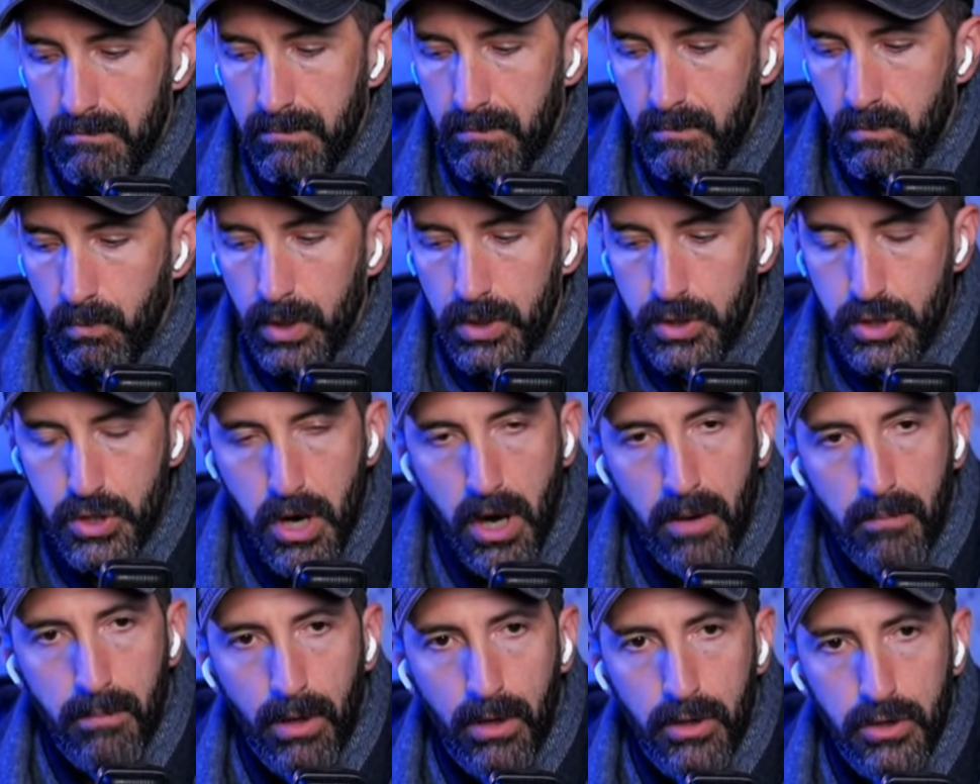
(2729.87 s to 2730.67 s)
Was
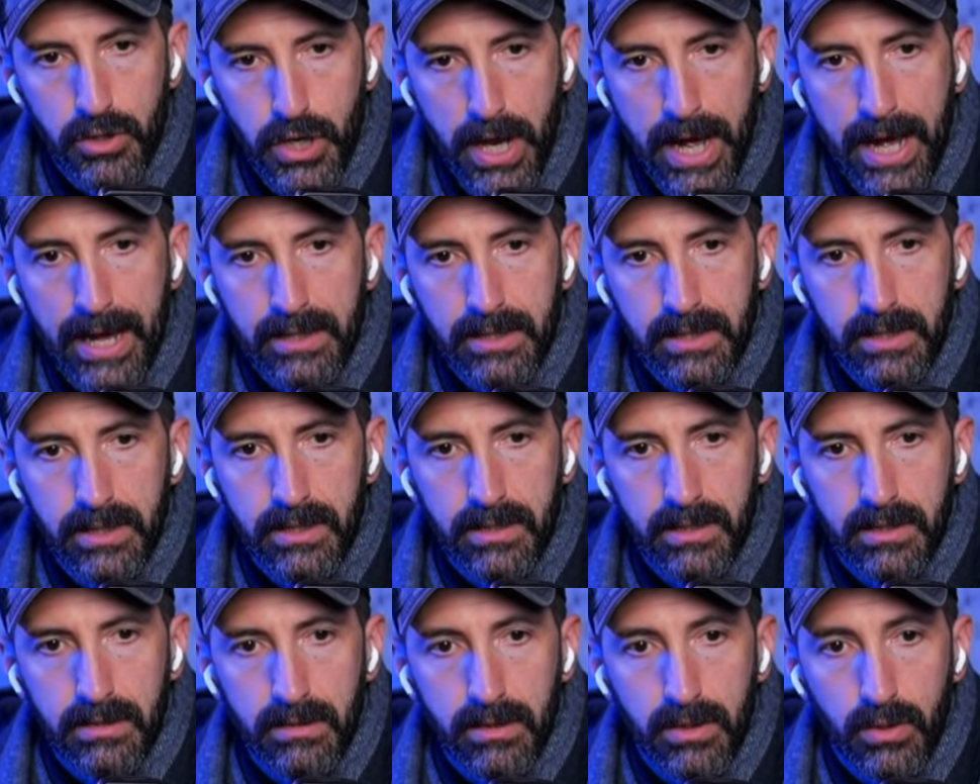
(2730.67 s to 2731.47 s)
John Paul
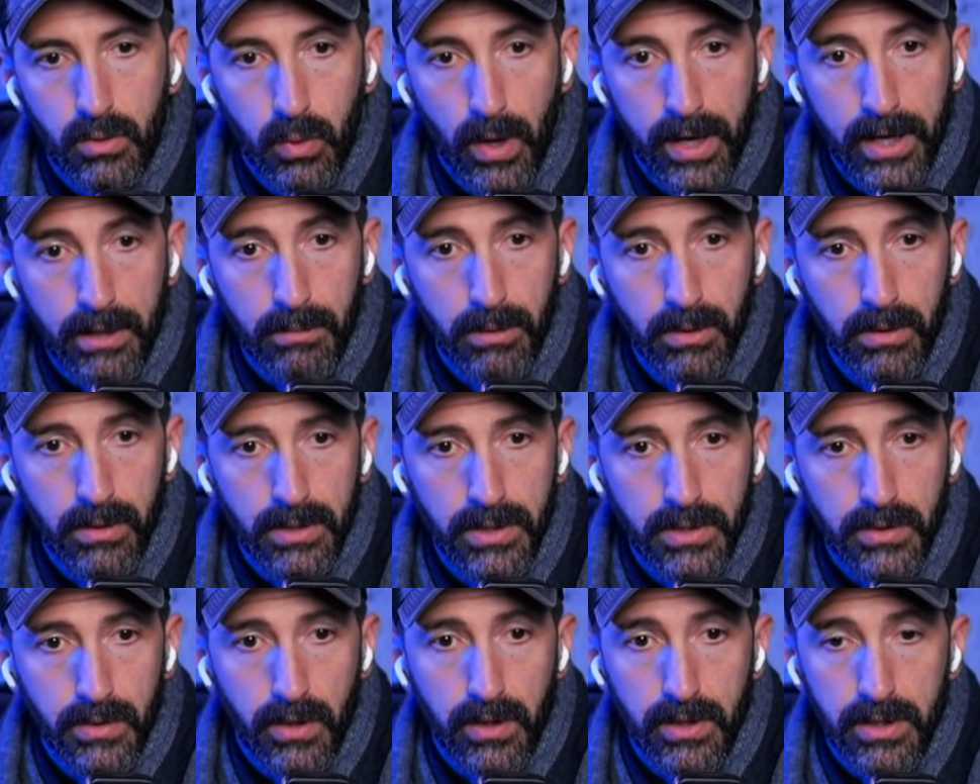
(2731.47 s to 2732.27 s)
Jackson credible
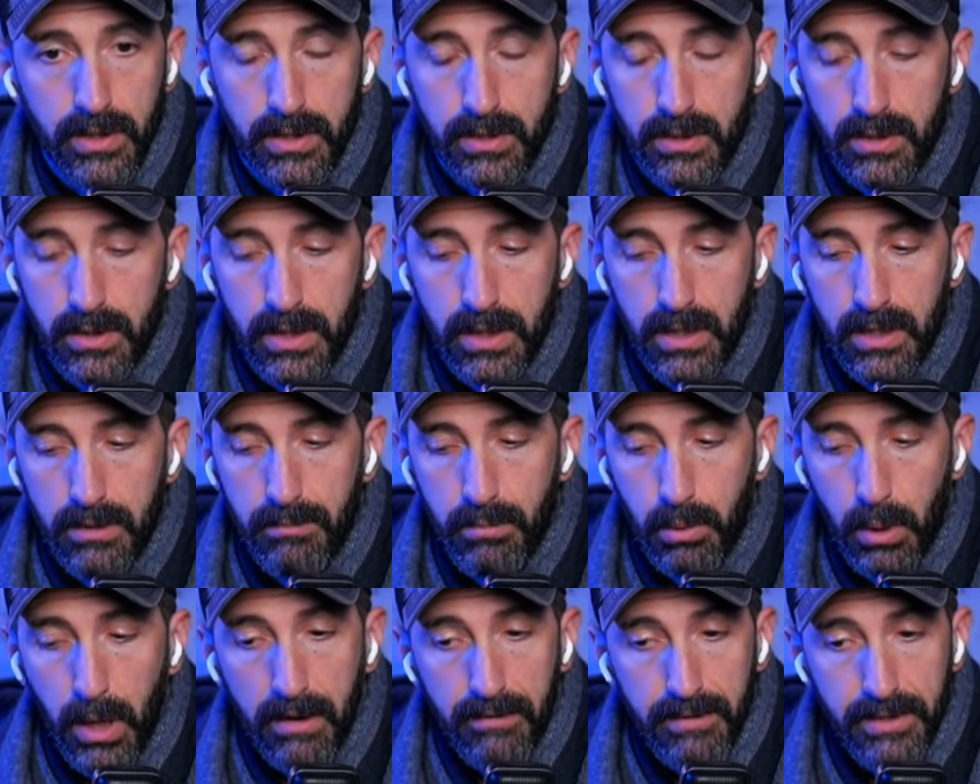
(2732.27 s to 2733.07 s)
as far as
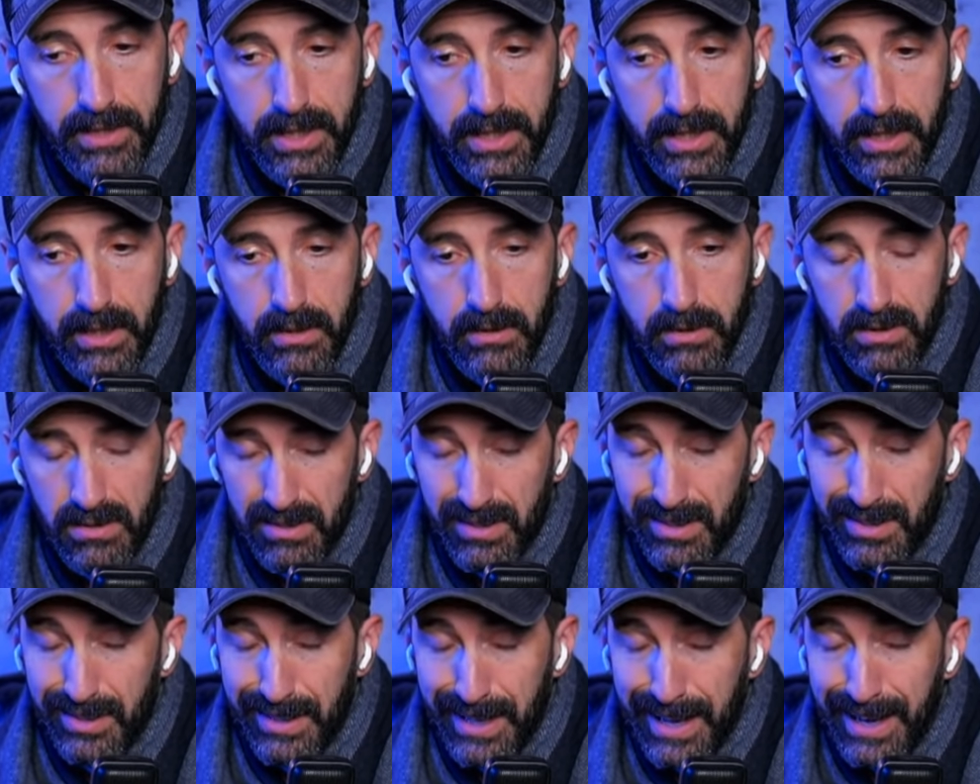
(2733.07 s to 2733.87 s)
prophecy goes?
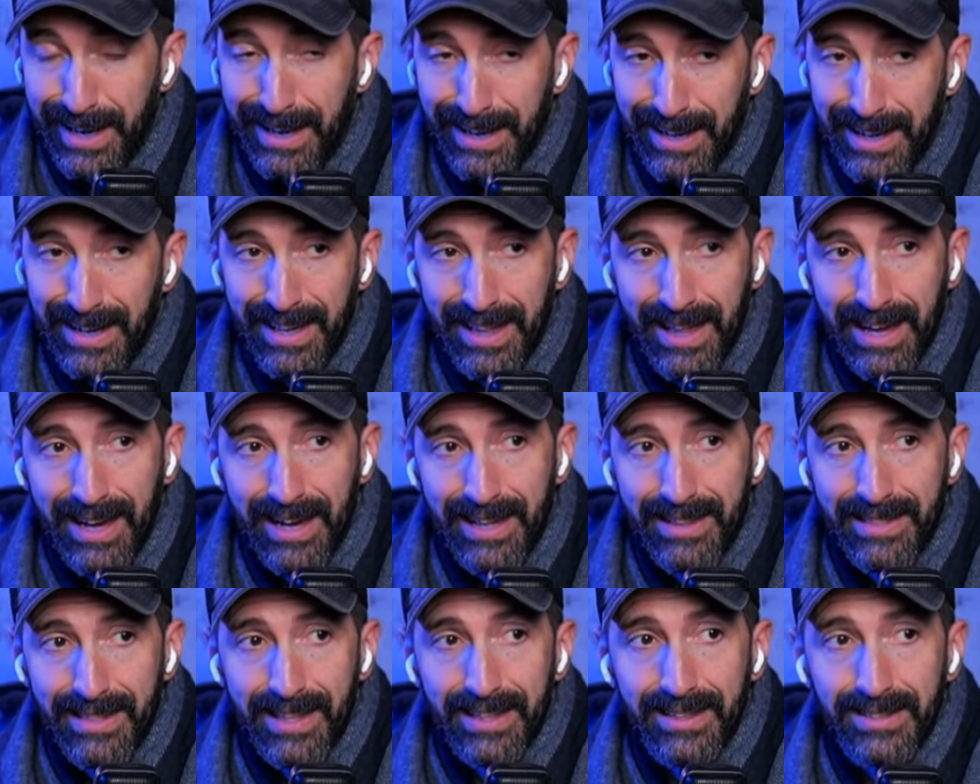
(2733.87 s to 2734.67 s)
Yeah,
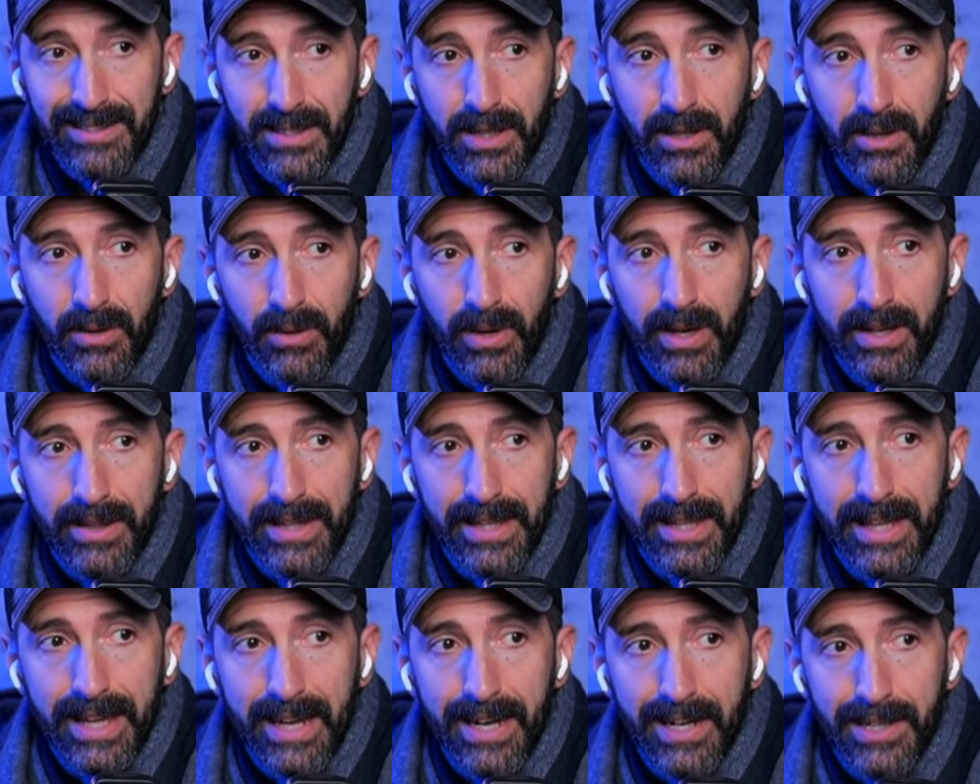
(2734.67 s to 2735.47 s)
I think so. I
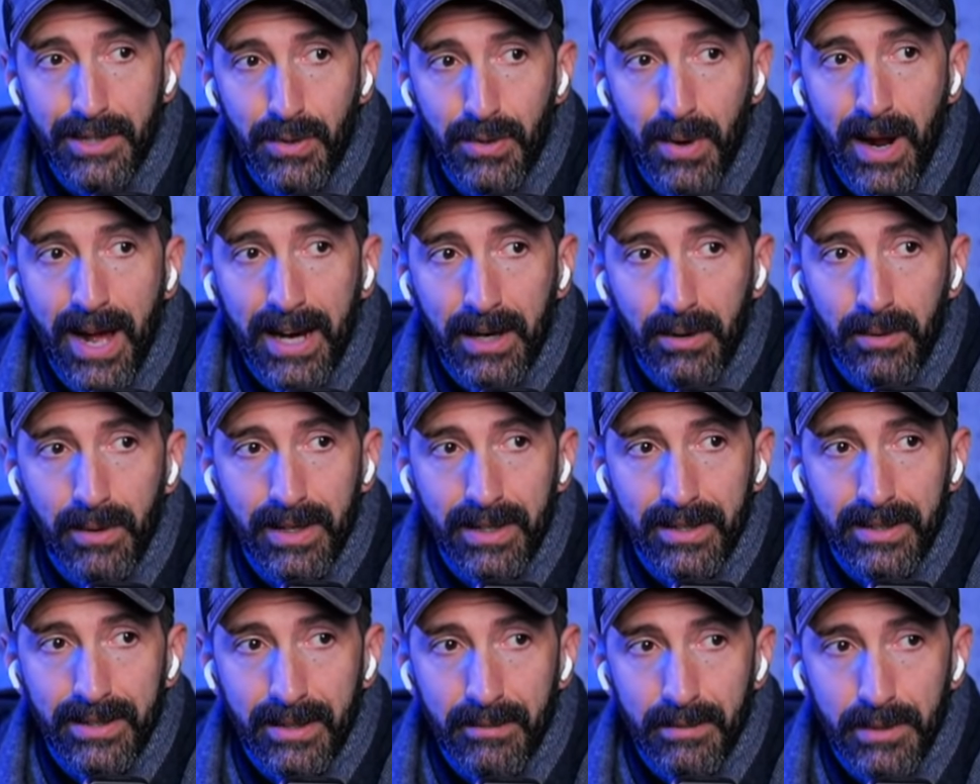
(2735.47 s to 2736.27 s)
think he had a track
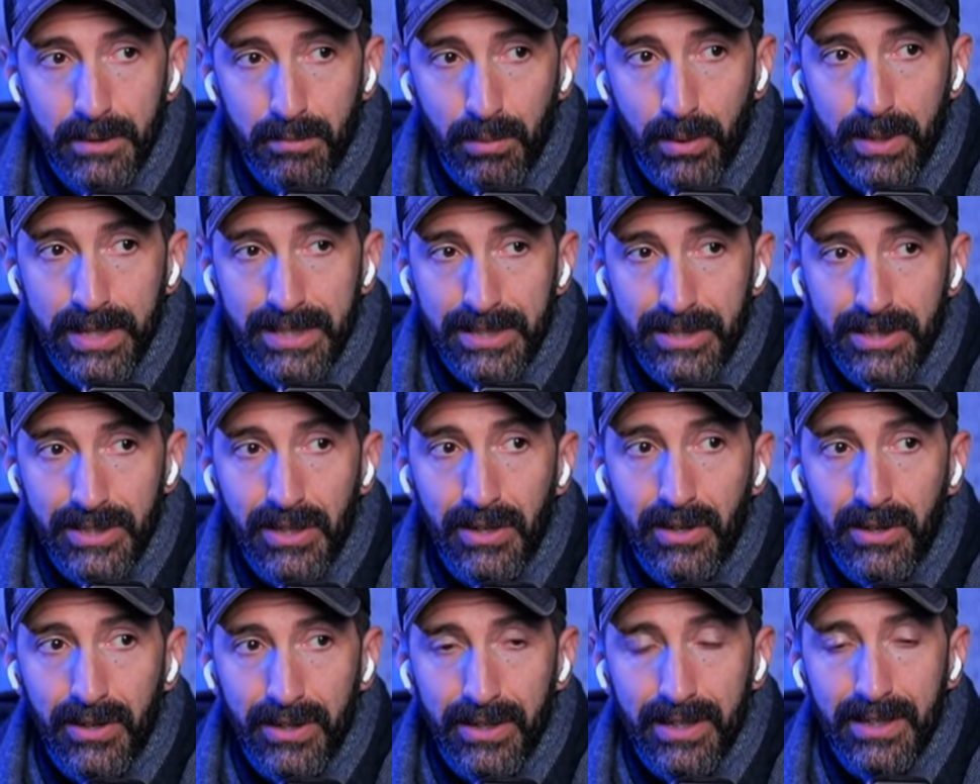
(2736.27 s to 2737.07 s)
record that was pretty
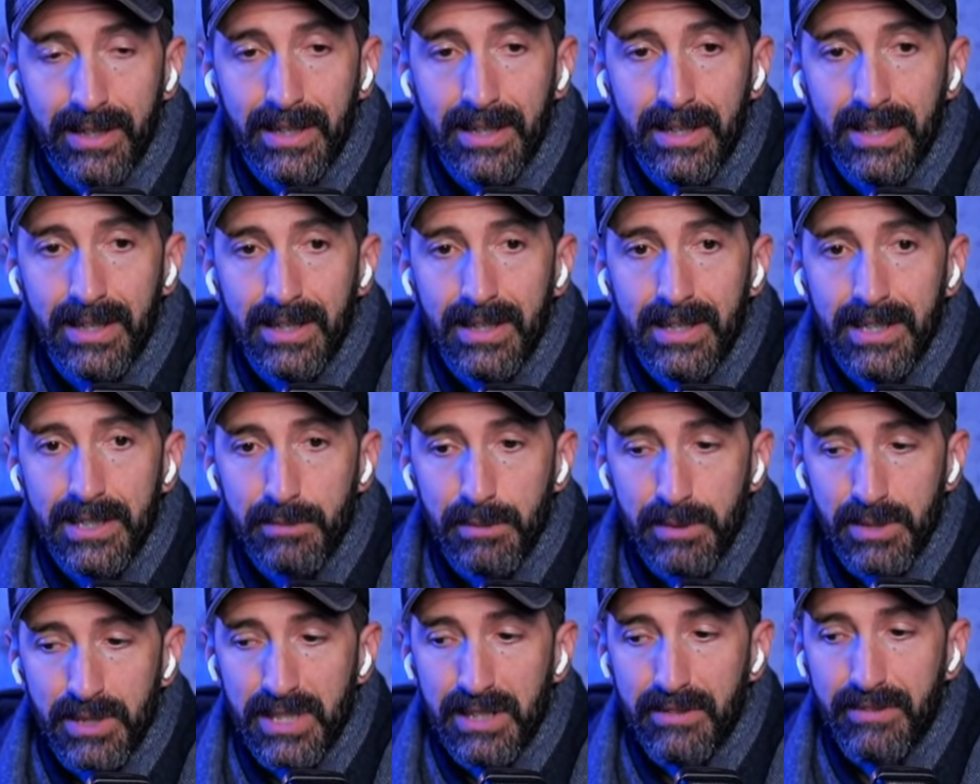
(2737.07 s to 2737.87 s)
darn
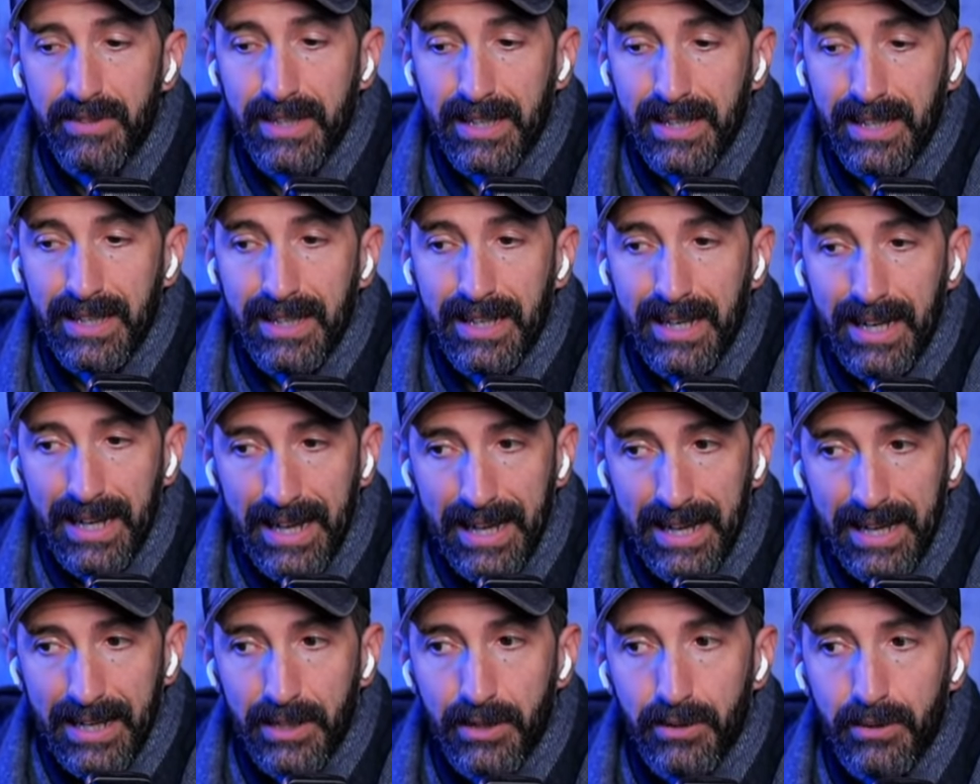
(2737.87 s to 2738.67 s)
specific and
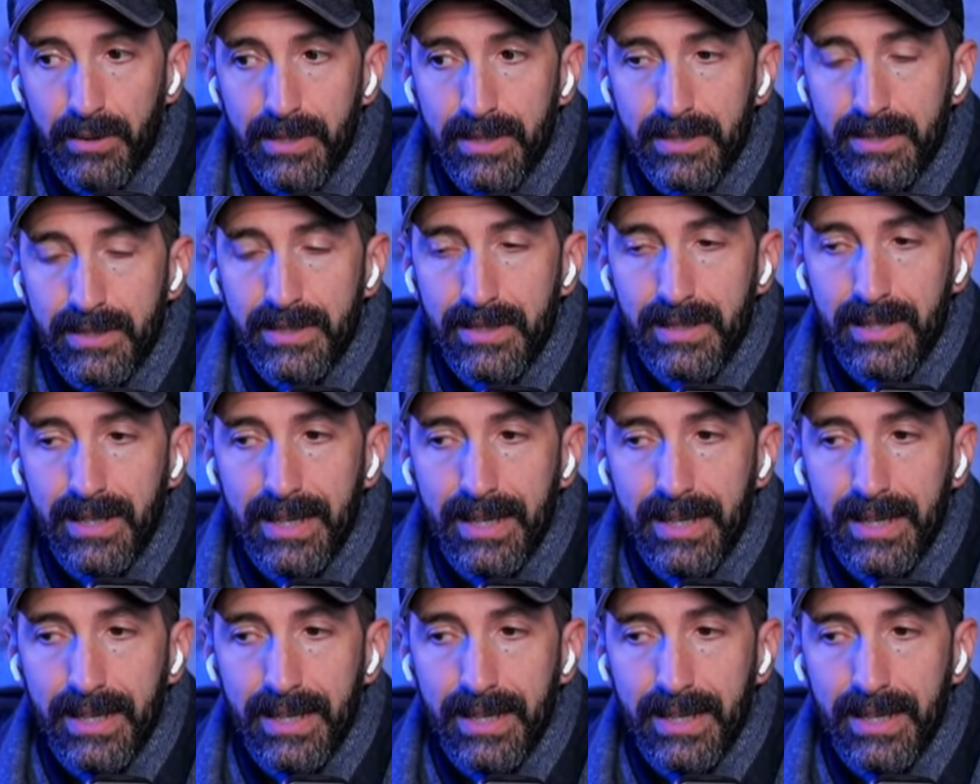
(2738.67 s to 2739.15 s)
accurate.